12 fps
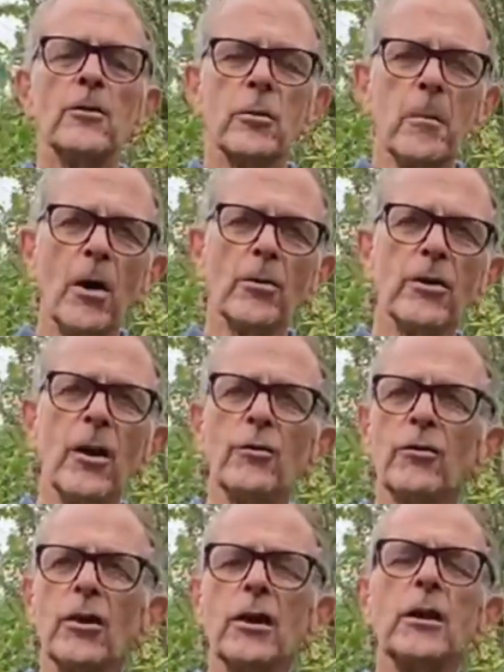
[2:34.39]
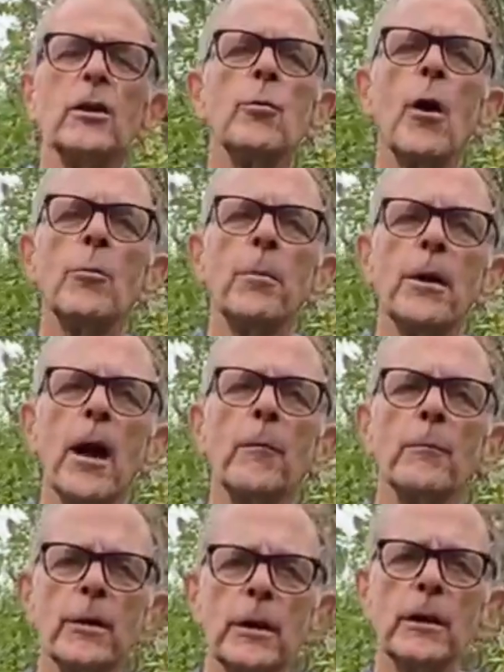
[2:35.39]
Tomatoes, see that you open
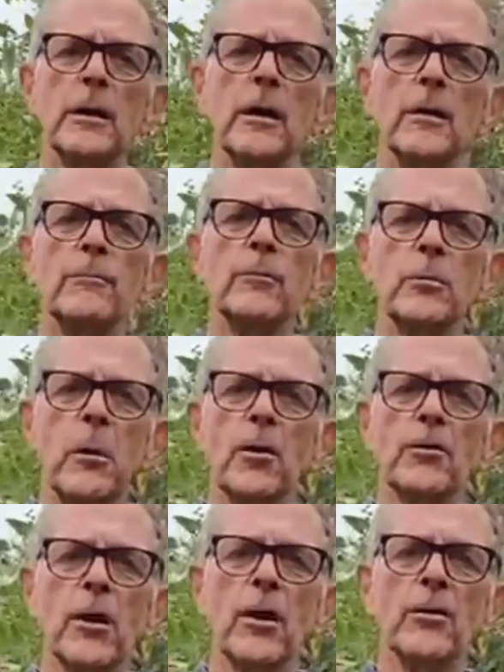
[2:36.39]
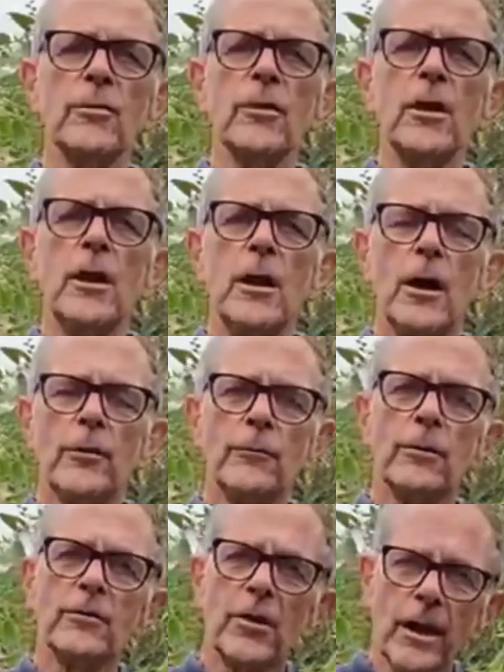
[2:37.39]
up the tomatoes
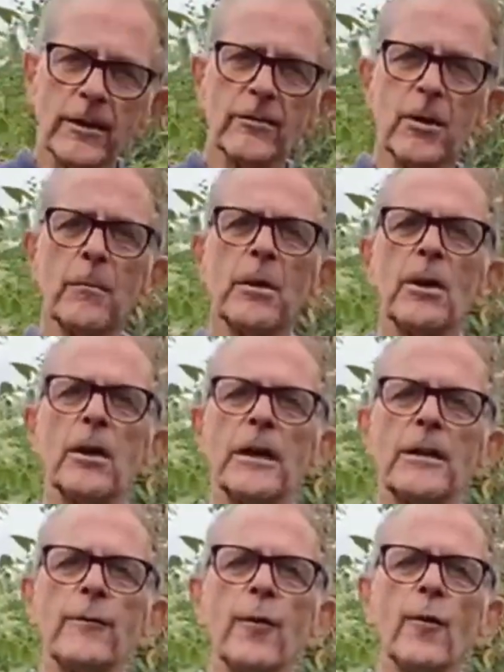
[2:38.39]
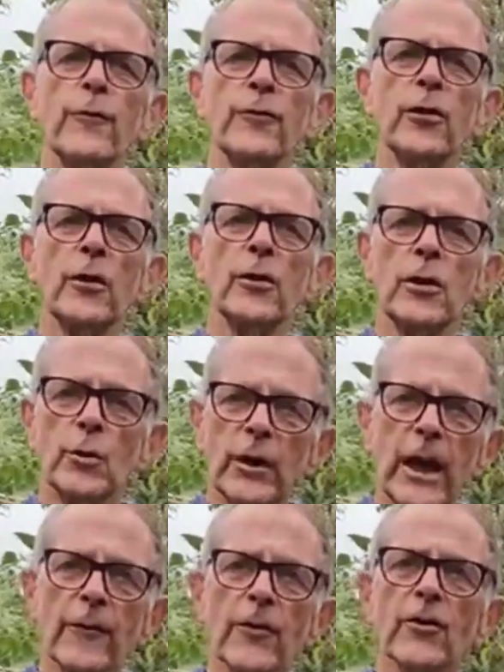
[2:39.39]
and take some of the leaf off so that you
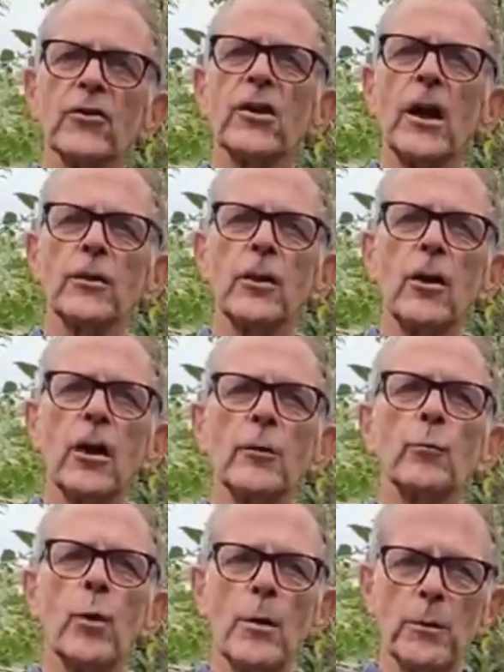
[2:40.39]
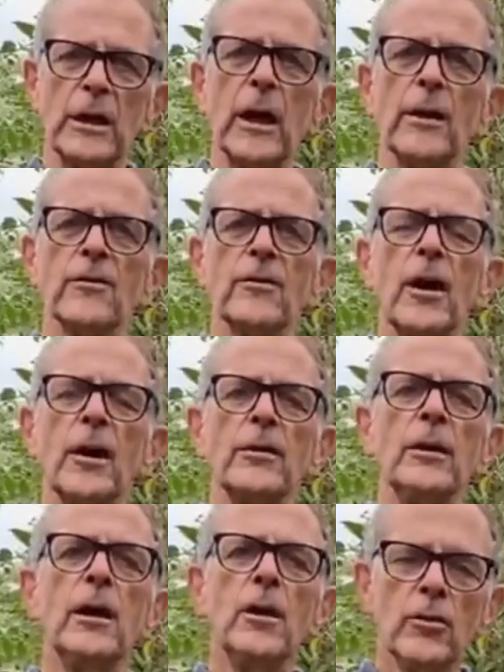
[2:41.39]
get the sunlight, when we get
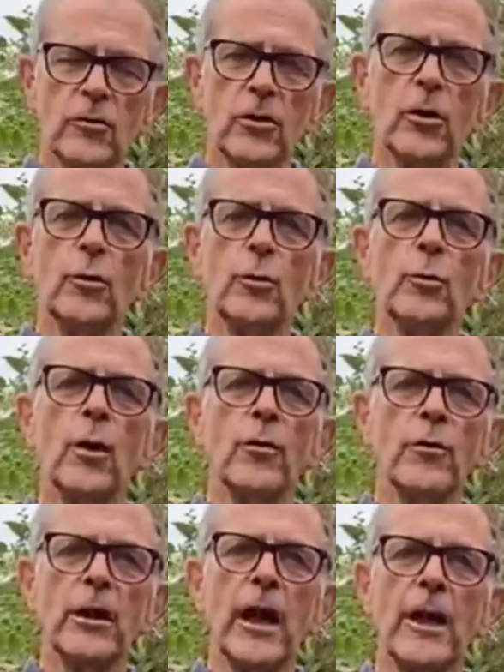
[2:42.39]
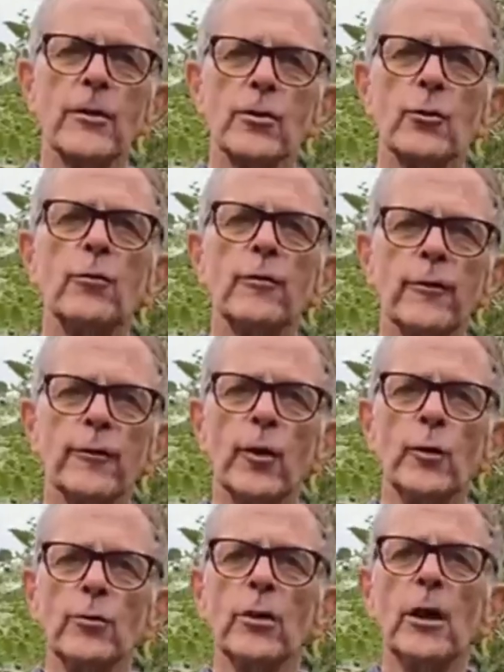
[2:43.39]
sun, to the actual
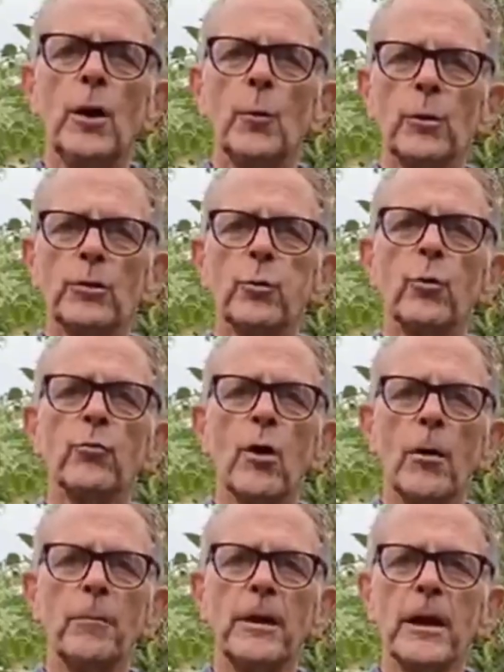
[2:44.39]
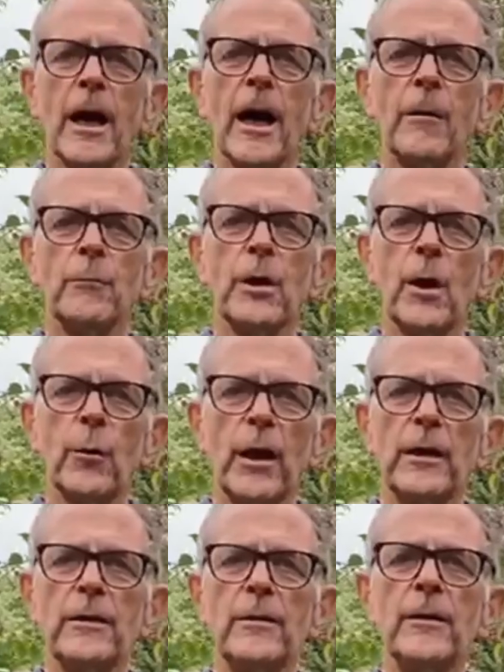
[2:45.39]
fruit, which will ripen it up no
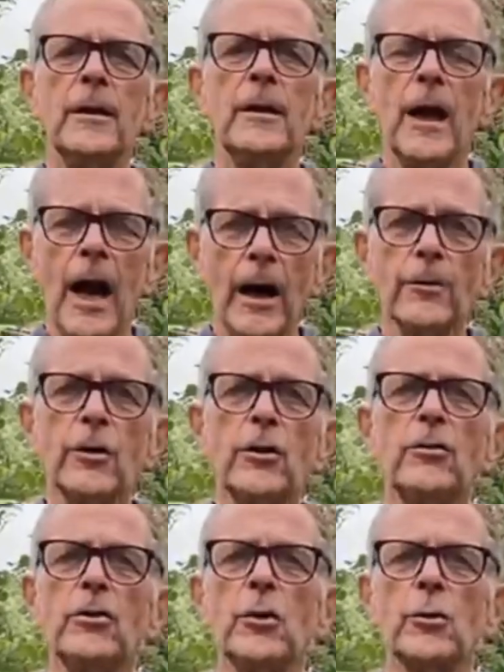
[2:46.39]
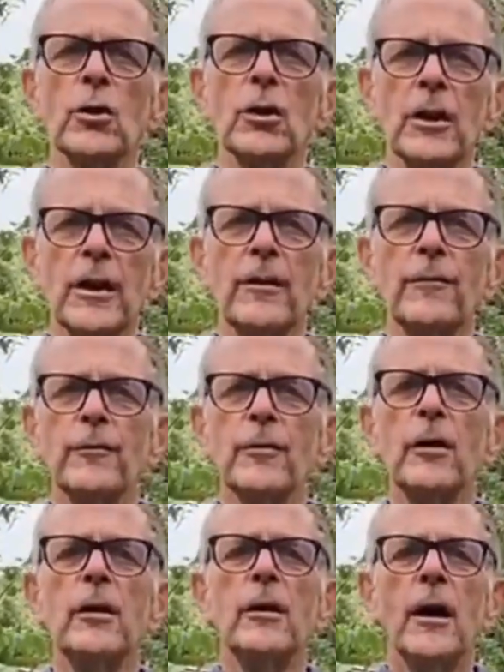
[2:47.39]
end. Onions you can
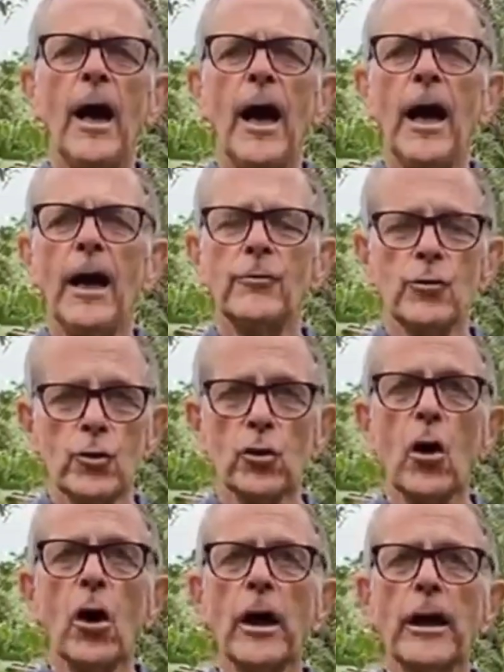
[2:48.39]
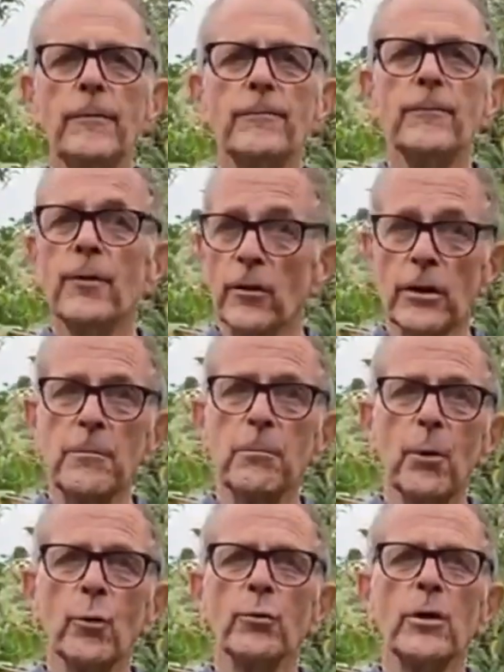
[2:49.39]
lift and dry, very
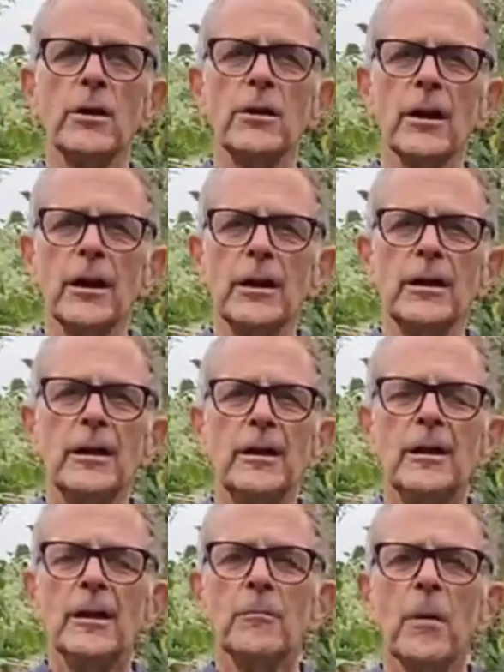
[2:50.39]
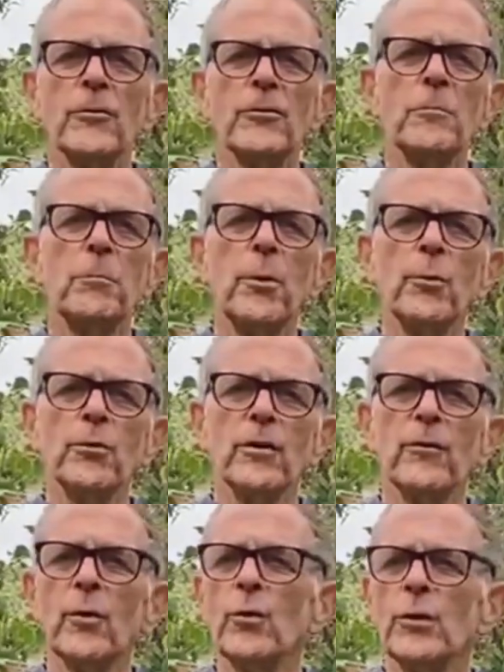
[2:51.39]
important indeed, and most important
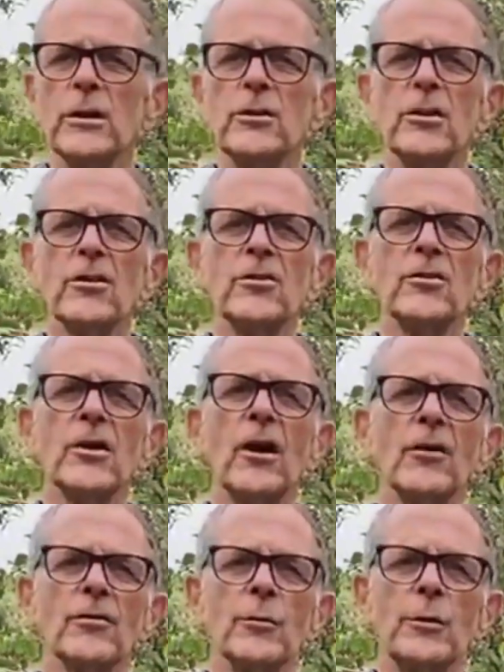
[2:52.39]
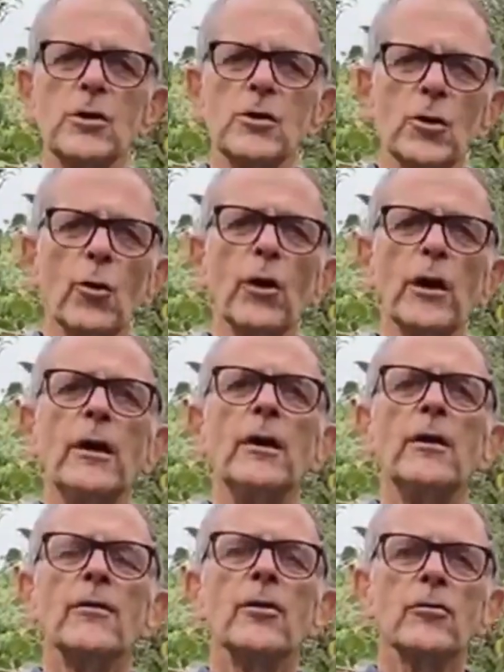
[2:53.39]
of all is just start to enjoy
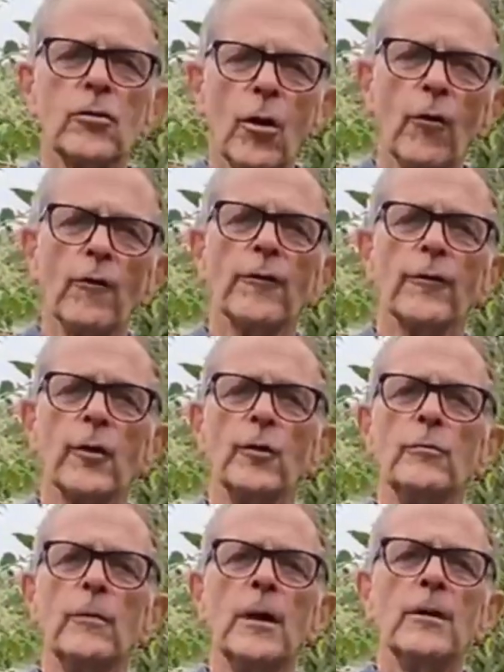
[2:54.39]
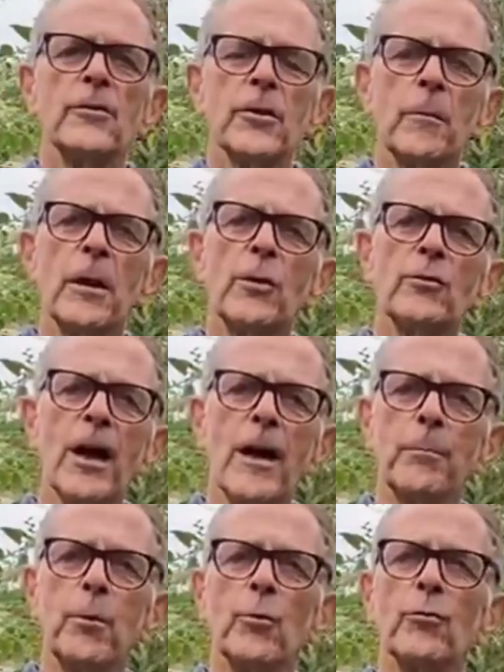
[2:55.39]
the top fruit. Some of those
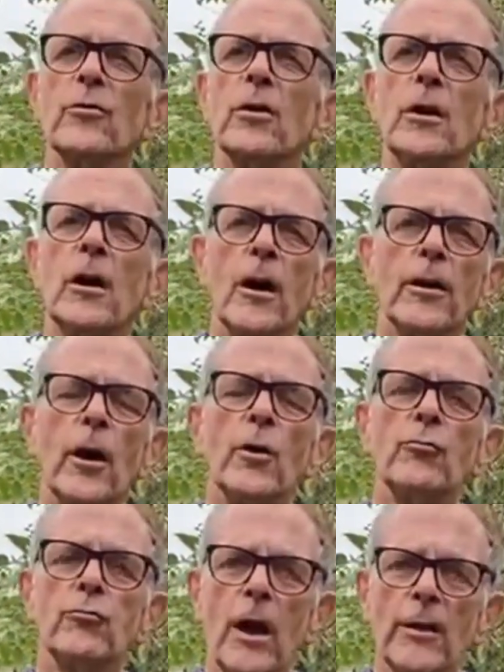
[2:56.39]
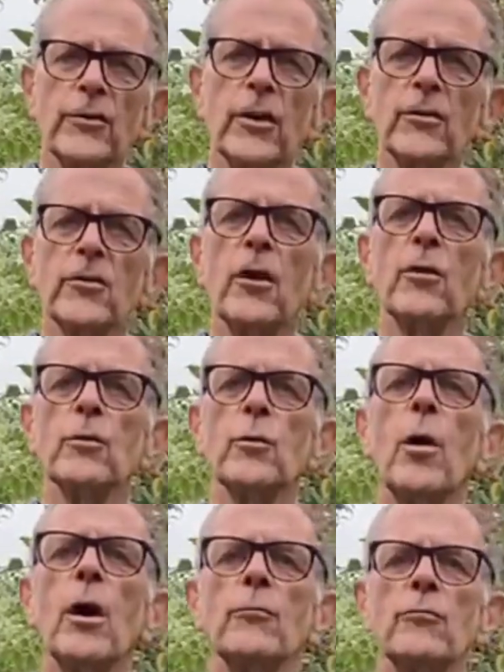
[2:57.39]
apples, I know russets aren't
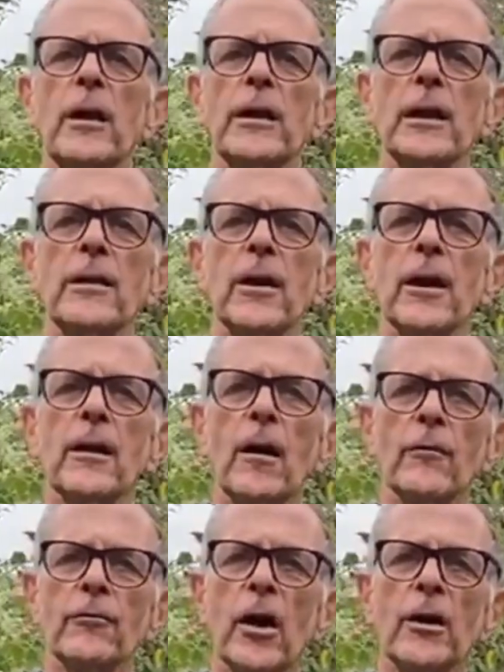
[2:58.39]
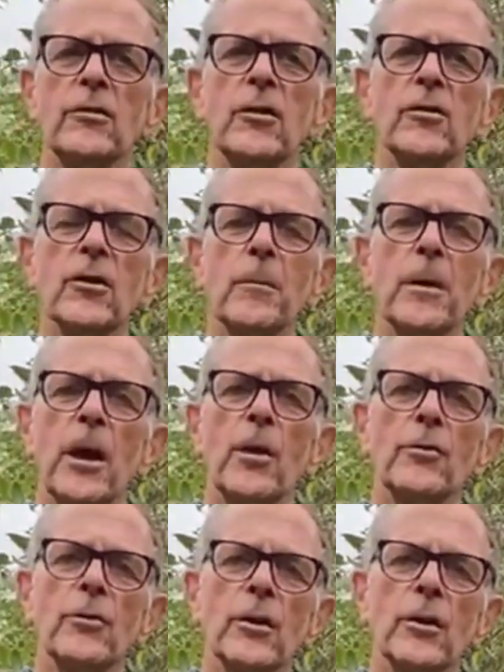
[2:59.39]
quite ready there. I've tasted some of those,